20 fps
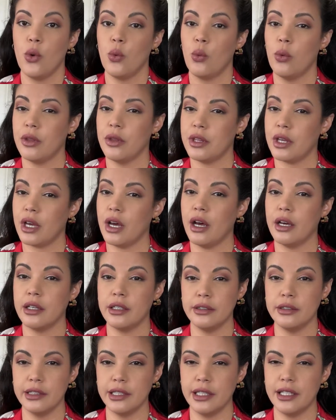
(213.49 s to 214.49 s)
with the
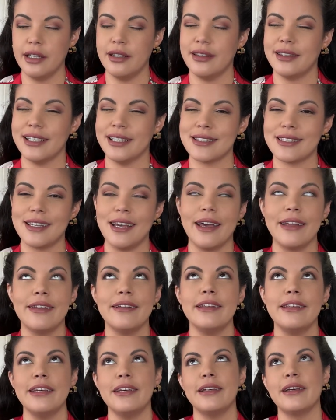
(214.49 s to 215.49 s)
cotton and linen, that's kind
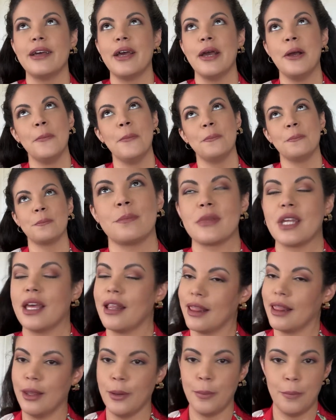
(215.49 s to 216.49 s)
of like
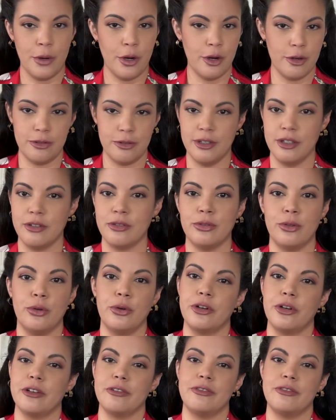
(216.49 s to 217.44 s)
the perfect Florida